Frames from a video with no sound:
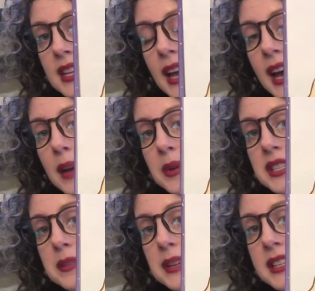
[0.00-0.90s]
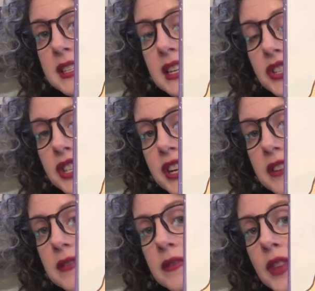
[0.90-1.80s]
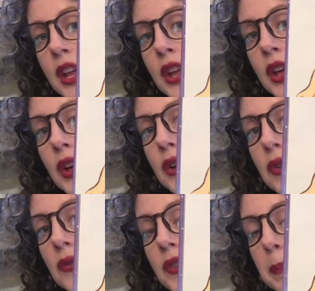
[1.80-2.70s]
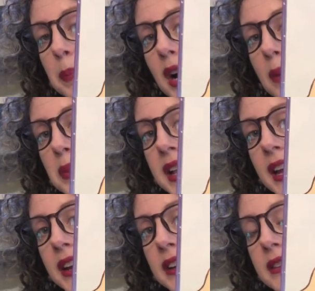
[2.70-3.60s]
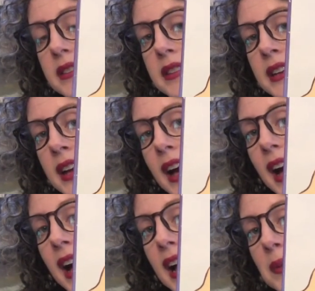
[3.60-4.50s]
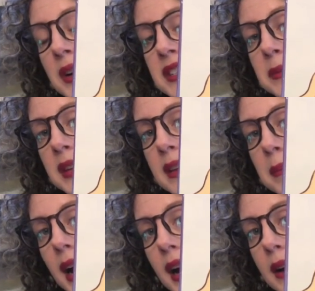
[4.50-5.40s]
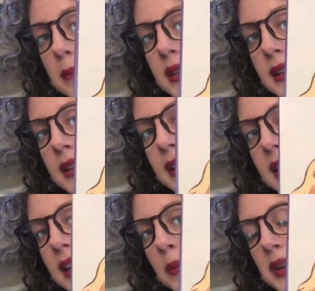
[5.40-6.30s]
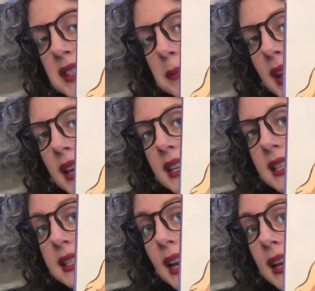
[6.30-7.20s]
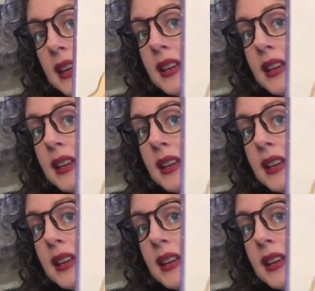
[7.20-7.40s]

I want to be a teacher. Football player. I want to be a mom. And what's Mae going to say?